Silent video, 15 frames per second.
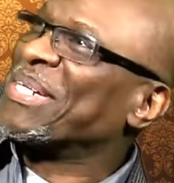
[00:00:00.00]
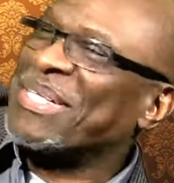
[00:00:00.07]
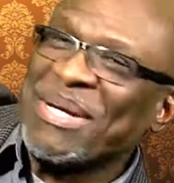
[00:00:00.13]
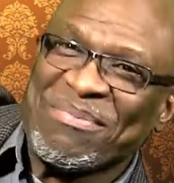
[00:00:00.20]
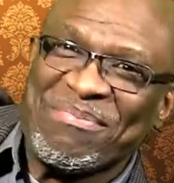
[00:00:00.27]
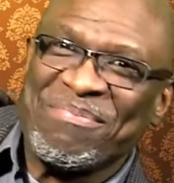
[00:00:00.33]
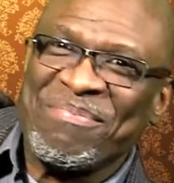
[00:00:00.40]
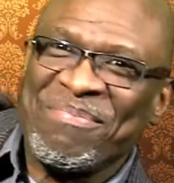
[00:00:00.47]

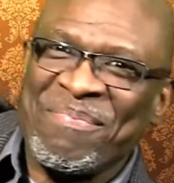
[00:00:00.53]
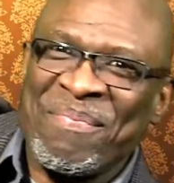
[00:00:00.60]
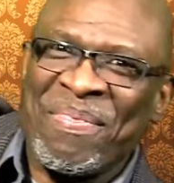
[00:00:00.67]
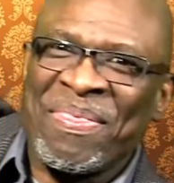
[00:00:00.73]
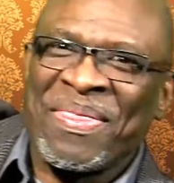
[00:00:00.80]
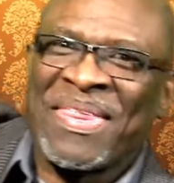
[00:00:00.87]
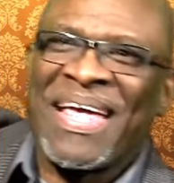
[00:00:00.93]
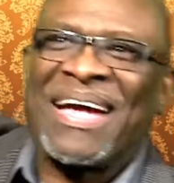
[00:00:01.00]
up
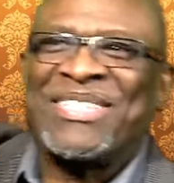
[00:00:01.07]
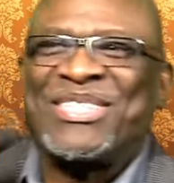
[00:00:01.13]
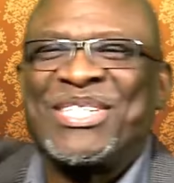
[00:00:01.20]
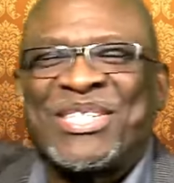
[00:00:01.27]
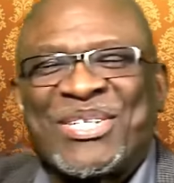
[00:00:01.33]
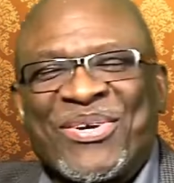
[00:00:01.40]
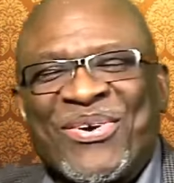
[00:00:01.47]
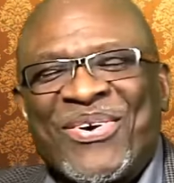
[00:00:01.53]
and she
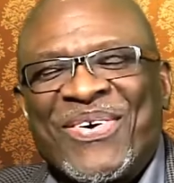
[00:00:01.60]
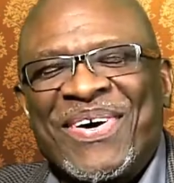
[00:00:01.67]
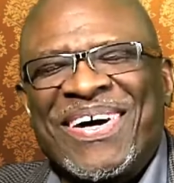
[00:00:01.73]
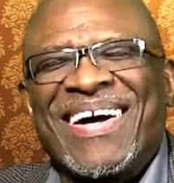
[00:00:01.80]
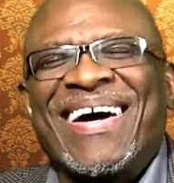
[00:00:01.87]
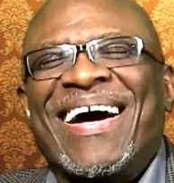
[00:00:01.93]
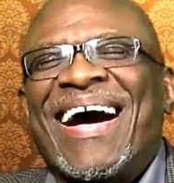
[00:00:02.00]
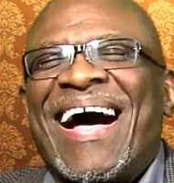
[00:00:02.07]
saw,
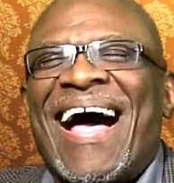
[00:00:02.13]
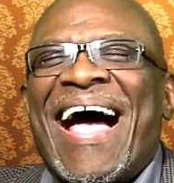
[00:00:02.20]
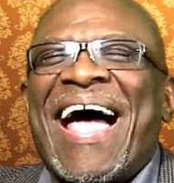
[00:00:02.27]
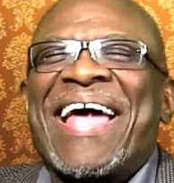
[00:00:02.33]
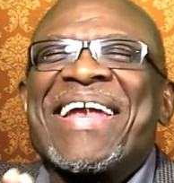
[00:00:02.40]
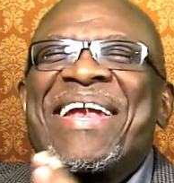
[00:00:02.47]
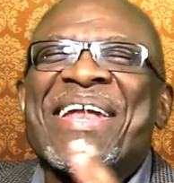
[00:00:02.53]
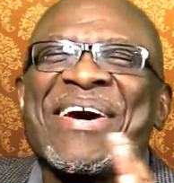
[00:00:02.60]
I
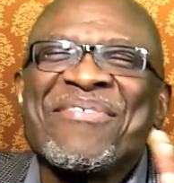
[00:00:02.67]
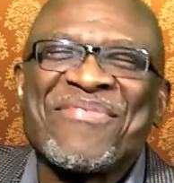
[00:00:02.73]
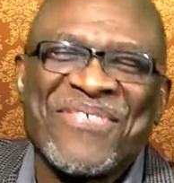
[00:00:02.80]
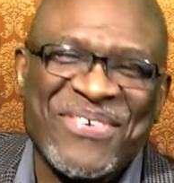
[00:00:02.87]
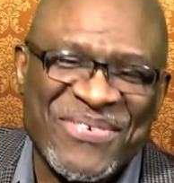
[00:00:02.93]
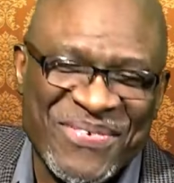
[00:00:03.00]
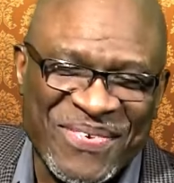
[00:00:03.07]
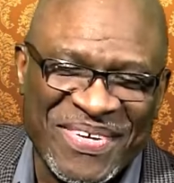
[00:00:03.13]
love
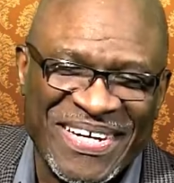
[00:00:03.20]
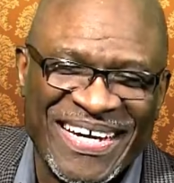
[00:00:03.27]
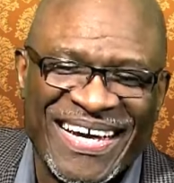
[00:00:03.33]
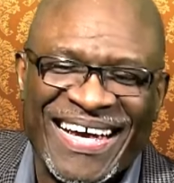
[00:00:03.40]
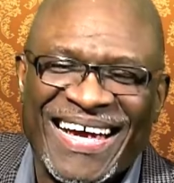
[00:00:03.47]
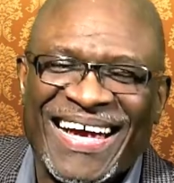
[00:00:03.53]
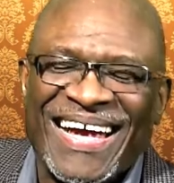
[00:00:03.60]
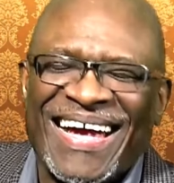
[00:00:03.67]
you,
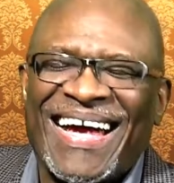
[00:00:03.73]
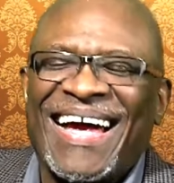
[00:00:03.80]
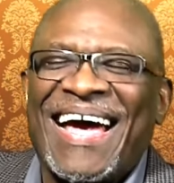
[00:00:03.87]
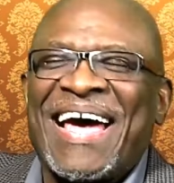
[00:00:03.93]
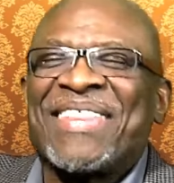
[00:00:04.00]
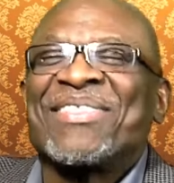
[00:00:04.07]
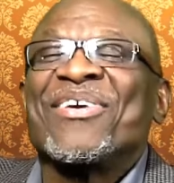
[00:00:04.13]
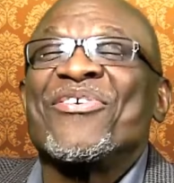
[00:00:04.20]

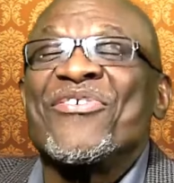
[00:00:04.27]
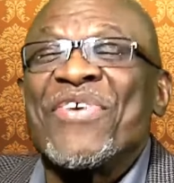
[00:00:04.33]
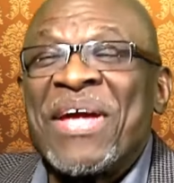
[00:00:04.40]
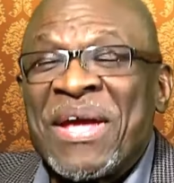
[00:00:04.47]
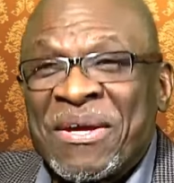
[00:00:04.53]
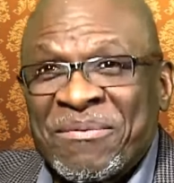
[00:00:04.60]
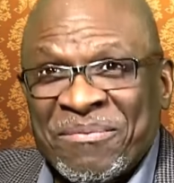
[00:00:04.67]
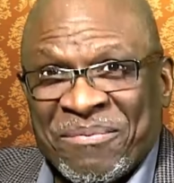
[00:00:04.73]
and the
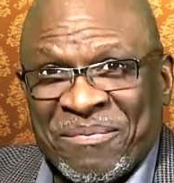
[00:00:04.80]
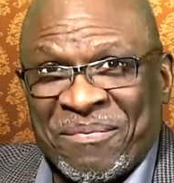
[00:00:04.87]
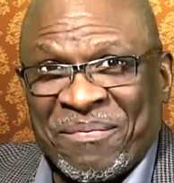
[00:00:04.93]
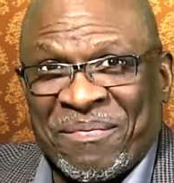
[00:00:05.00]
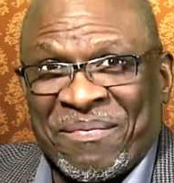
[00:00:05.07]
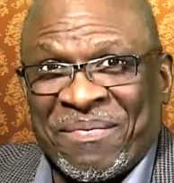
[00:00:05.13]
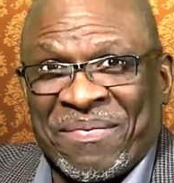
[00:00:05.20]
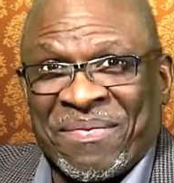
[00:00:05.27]
ring.
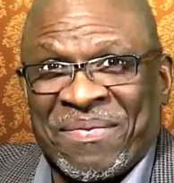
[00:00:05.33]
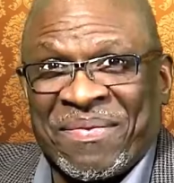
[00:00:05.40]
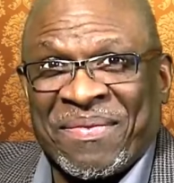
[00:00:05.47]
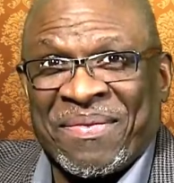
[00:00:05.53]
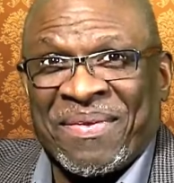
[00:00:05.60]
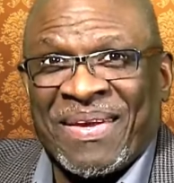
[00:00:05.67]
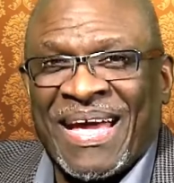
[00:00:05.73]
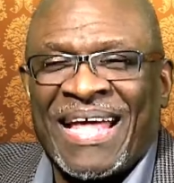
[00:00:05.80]

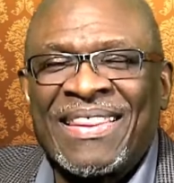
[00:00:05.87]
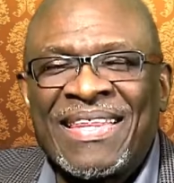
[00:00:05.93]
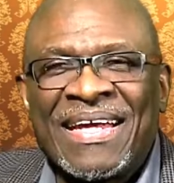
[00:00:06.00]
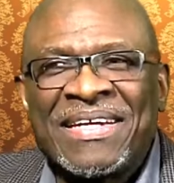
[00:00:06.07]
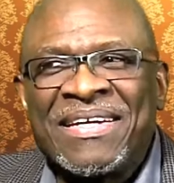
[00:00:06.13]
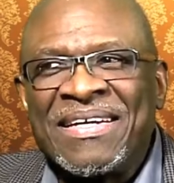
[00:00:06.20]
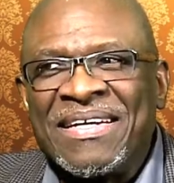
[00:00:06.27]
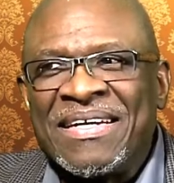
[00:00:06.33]
And
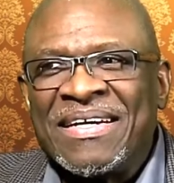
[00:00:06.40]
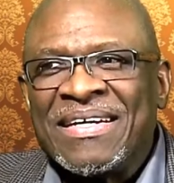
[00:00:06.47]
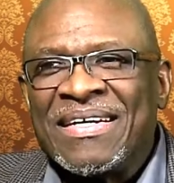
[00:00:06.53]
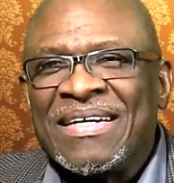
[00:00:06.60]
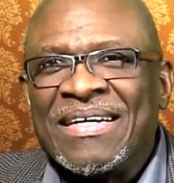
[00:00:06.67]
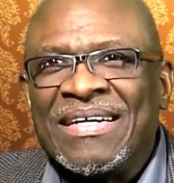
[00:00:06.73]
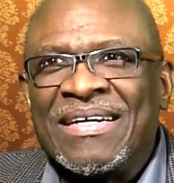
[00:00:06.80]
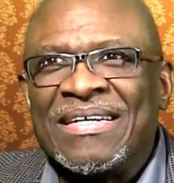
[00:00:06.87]
then
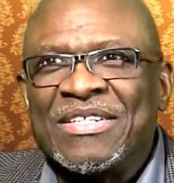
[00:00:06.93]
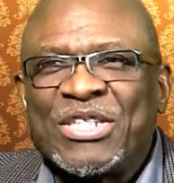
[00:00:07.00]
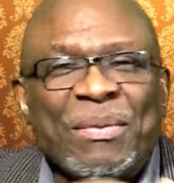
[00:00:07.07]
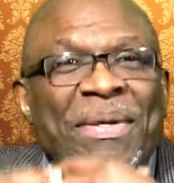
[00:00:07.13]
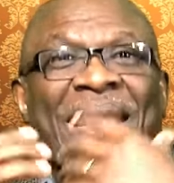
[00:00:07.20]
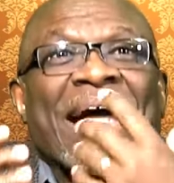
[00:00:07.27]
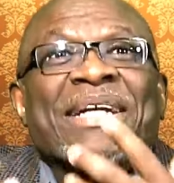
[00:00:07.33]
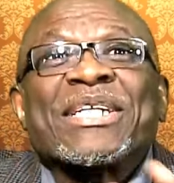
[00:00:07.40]
she
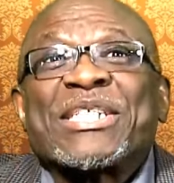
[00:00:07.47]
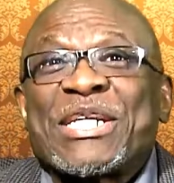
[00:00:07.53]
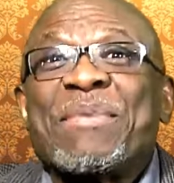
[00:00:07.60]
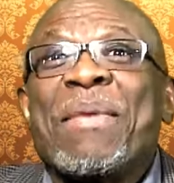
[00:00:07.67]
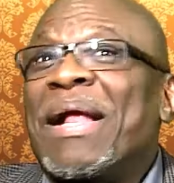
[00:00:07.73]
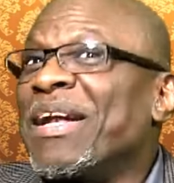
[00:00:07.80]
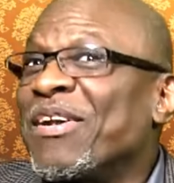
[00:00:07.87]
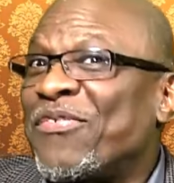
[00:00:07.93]
began to
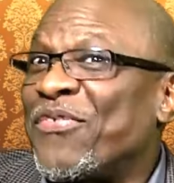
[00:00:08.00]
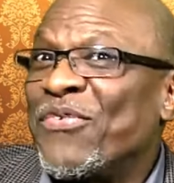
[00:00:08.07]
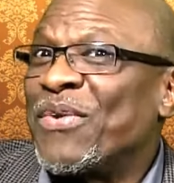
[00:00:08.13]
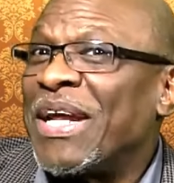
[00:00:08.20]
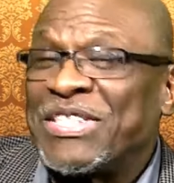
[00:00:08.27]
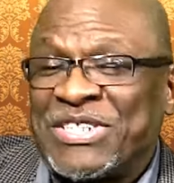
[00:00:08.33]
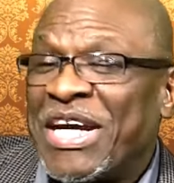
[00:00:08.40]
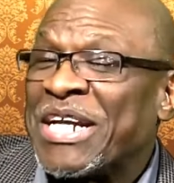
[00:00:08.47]
smell the food
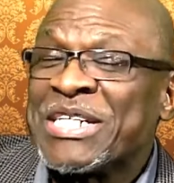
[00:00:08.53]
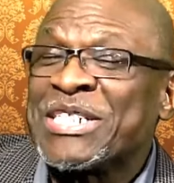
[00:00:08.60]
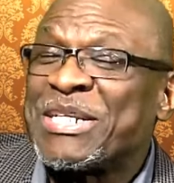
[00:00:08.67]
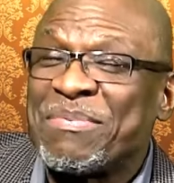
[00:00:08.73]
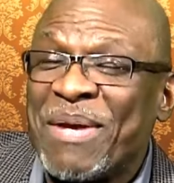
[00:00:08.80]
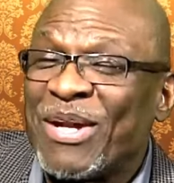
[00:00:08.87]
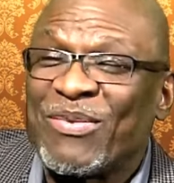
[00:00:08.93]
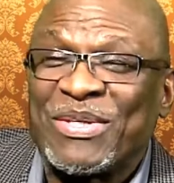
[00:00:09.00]
that she hadn't
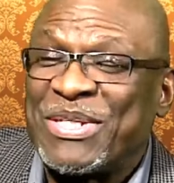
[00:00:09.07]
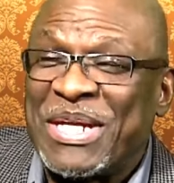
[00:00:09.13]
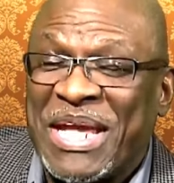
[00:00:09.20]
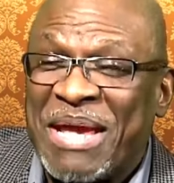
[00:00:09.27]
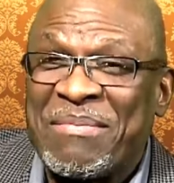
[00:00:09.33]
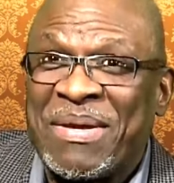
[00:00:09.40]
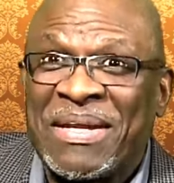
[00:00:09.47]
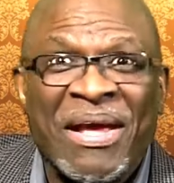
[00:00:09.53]
smelled when she
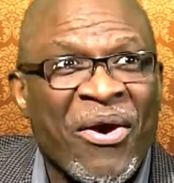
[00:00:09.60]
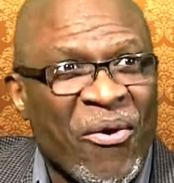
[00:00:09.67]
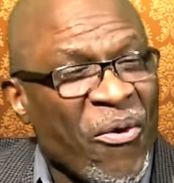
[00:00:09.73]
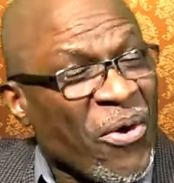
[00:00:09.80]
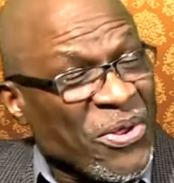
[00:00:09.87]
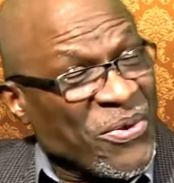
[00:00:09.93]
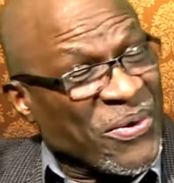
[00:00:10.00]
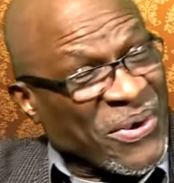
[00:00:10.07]
came in. Oh,
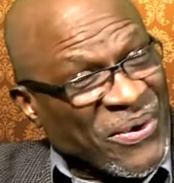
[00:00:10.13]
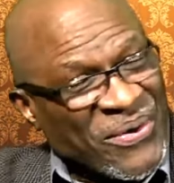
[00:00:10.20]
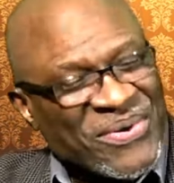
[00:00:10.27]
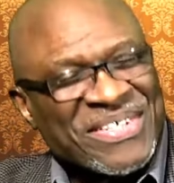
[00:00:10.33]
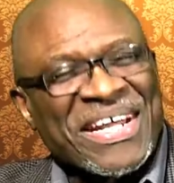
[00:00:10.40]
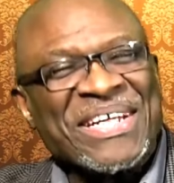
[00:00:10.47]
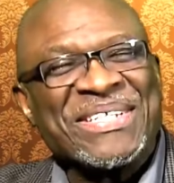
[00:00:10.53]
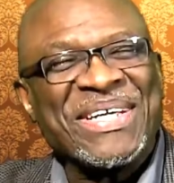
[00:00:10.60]
you cooked?
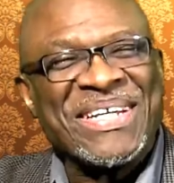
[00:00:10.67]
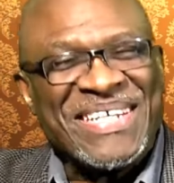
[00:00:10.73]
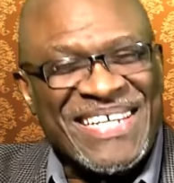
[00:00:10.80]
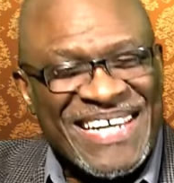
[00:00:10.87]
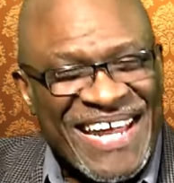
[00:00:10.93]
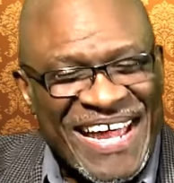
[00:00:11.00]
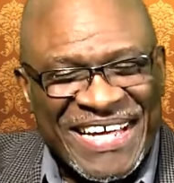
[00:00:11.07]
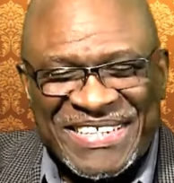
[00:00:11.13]
I said,
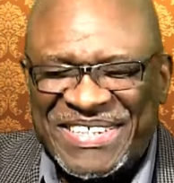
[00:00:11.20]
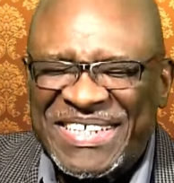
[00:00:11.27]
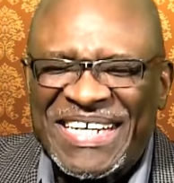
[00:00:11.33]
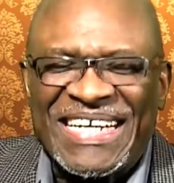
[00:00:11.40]
yes.